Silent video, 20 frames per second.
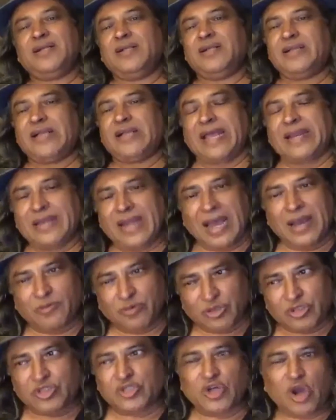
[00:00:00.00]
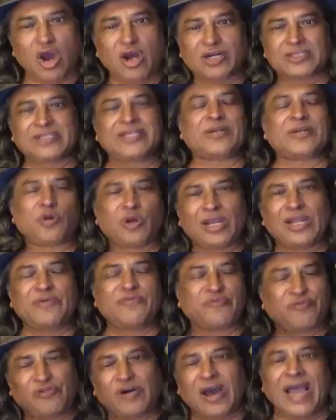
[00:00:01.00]
And I was shocked that
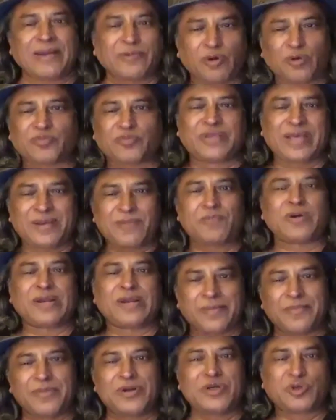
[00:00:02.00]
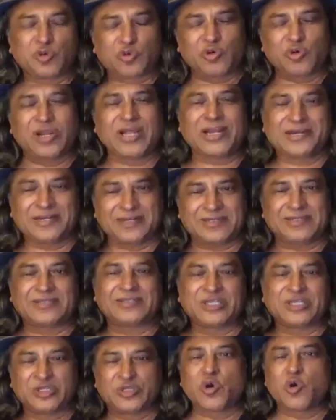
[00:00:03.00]
only 5 of them were able to narrate
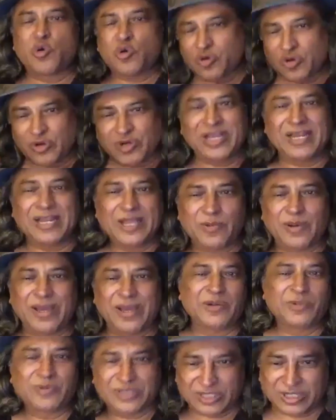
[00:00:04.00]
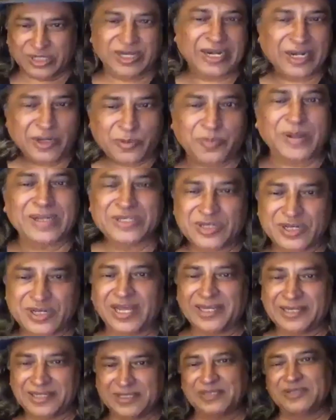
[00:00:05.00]
the joke really well with a great
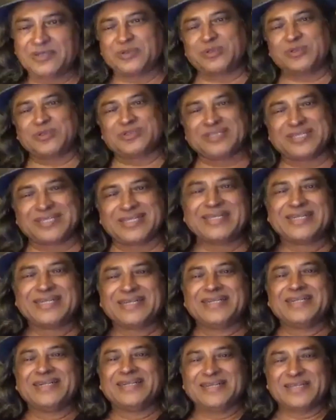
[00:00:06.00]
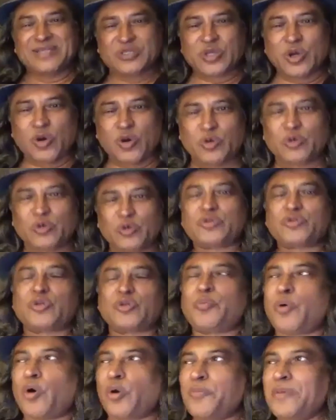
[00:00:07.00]
punchline, you know. So
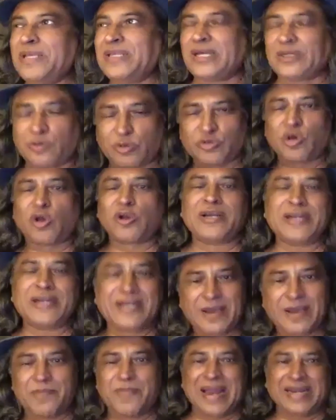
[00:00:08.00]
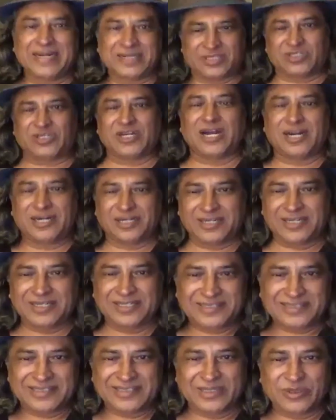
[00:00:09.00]
for me, that was already a bad start,
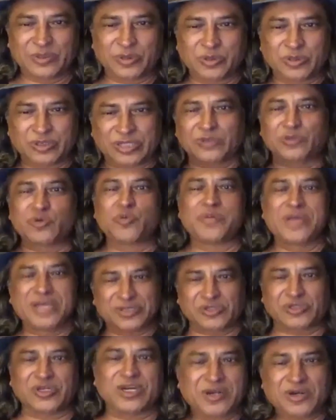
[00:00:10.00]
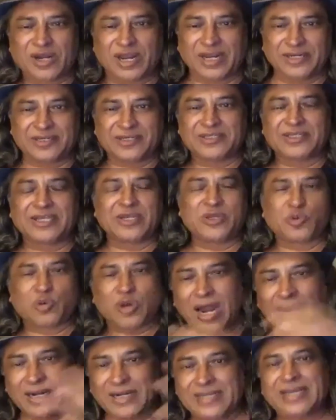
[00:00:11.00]
you know, that to be a screenwriter, that you
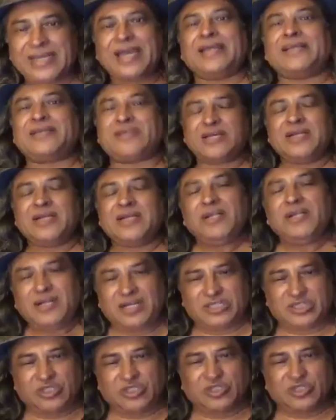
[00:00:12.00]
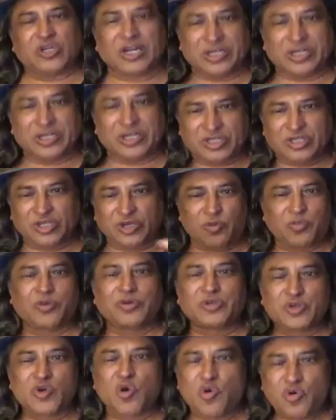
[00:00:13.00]
can't get a structure of a
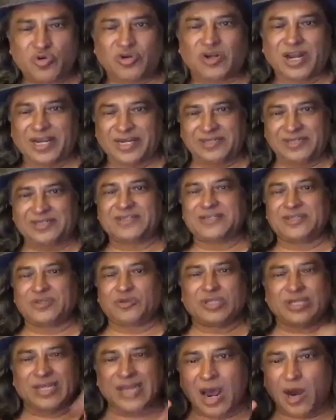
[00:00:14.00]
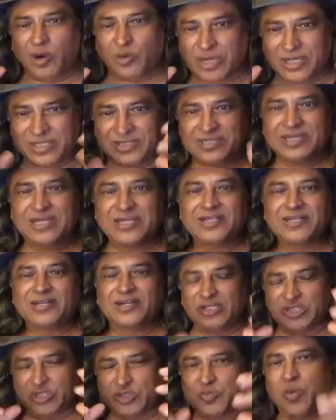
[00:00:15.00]
joke right. You know, that how does
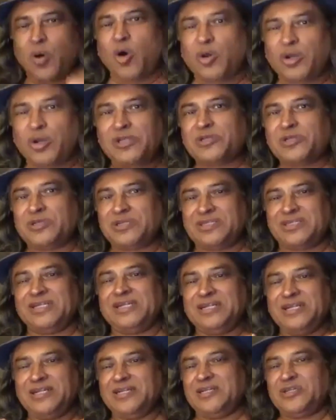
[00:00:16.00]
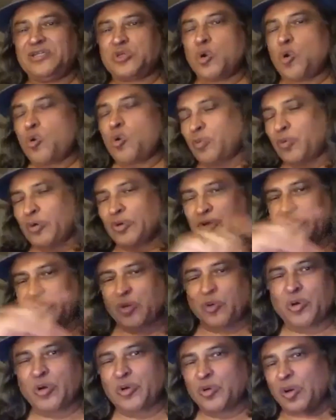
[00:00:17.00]
a small joke, you
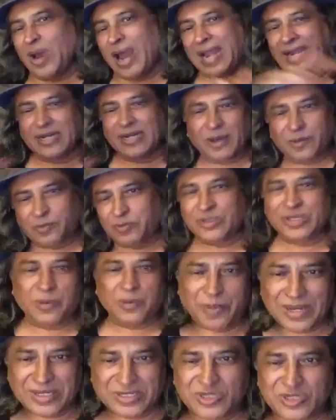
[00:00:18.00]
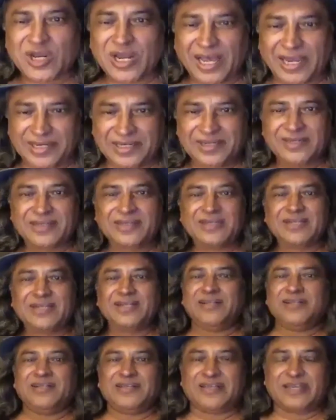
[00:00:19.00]
know, going to end up with a punchline?
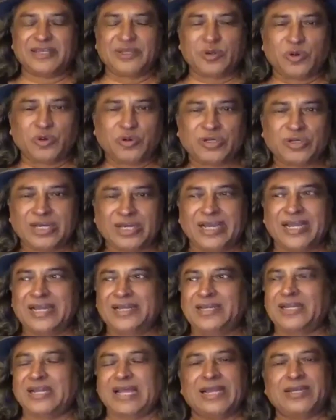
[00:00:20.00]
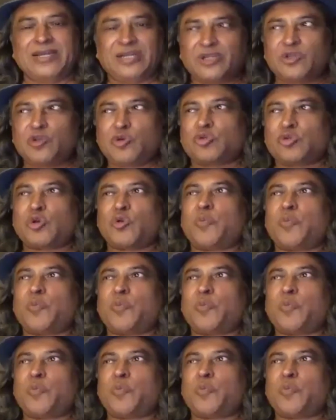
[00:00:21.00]
You know, and you should
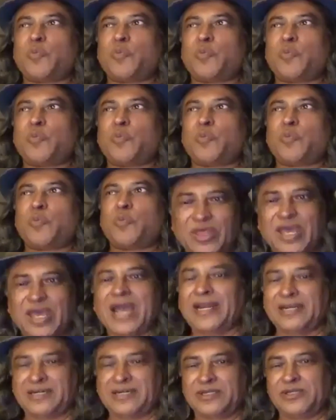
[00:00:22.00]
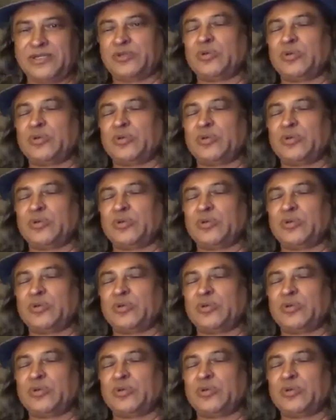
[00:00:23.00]
be focusing on that.